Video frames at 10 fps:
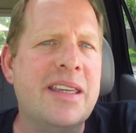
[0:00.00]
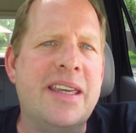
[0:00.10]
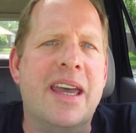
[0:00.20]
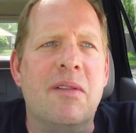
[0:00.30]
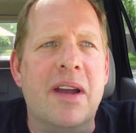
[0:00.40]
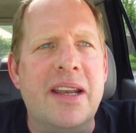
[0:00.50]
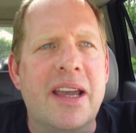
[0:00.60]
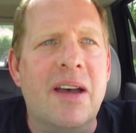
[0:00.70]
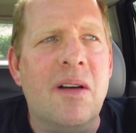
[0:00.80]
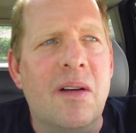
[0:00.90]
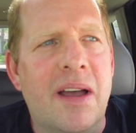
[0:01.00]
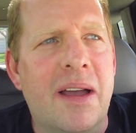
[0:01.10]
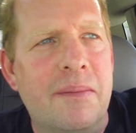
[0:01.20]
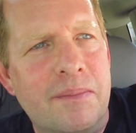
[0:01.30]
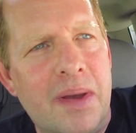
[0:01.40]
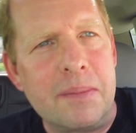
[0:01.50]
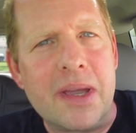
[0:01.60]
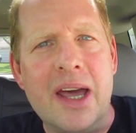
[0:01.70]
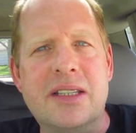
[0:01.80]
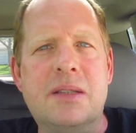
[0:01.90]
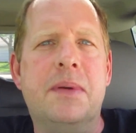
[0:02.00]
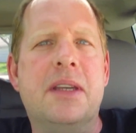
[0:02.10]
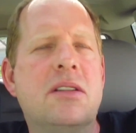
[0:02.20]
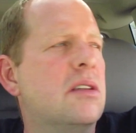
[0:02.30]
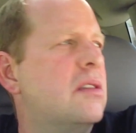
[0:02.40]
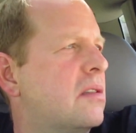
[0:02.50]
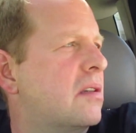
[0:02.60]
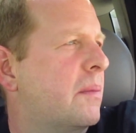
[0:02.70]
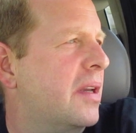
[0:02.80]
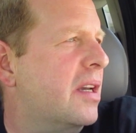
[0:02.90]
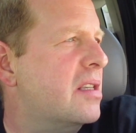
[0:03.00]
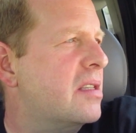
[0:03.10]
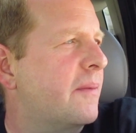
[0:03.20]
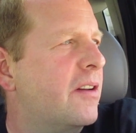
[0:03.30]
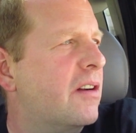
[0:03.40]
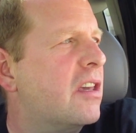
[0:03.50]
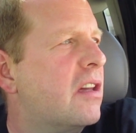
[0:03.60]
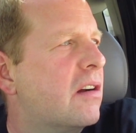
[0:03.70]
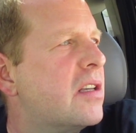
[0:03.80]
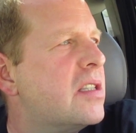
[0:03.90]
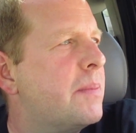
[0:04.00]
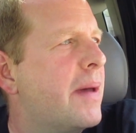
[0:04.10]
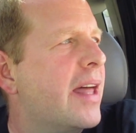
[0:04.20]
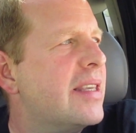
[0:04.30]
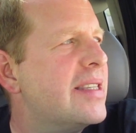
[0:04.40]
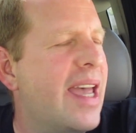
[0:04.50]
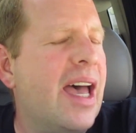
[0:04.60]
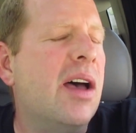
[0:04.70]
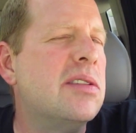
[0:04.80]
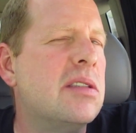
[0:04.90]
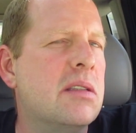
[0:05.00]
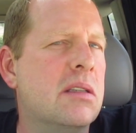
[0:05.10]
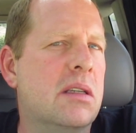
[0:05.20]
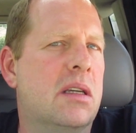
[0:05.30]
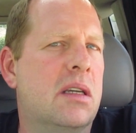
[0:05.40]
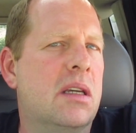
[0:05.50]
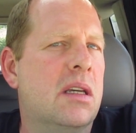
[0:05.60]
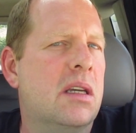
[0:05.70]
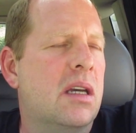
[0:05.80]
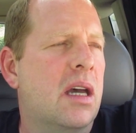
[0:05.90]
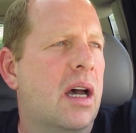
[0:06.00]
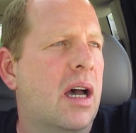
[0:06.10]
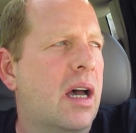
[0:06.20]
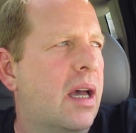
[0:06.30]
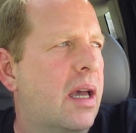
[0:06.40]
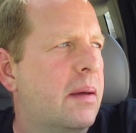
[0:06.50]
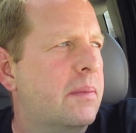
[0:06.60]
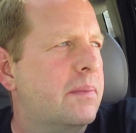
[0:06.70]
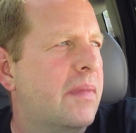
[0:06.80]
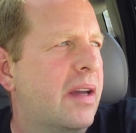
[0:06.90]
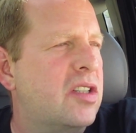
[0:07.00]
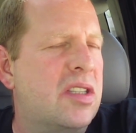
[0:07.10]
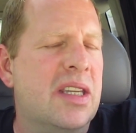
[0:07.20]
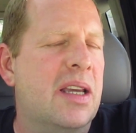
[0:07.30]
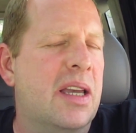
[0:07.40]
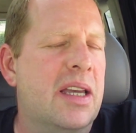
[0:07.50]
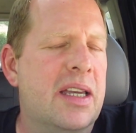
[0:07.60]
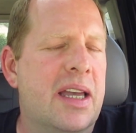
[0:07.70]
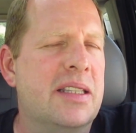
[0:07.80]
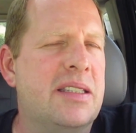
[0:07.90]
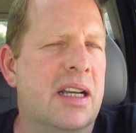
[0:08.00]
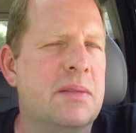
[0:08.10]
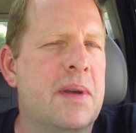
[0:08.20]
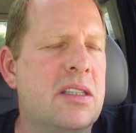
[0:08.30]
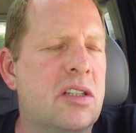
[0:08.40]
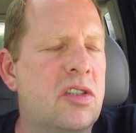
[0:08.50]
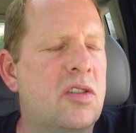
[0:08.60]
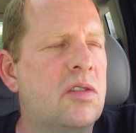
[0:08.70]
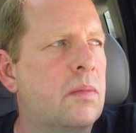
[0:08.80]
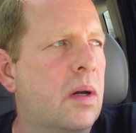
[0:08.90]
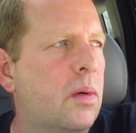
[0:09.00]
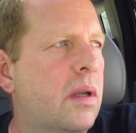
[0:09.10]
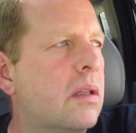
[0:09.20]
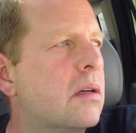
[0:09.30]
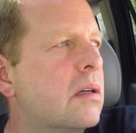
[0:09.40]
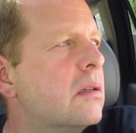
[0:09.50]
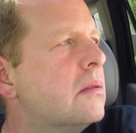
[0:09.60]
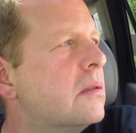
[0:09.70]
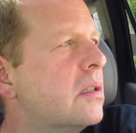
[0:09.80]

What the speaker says: Yeah, right now I'm kind of speechless because I'm very curious about this house. I just sent a text message to my realtor.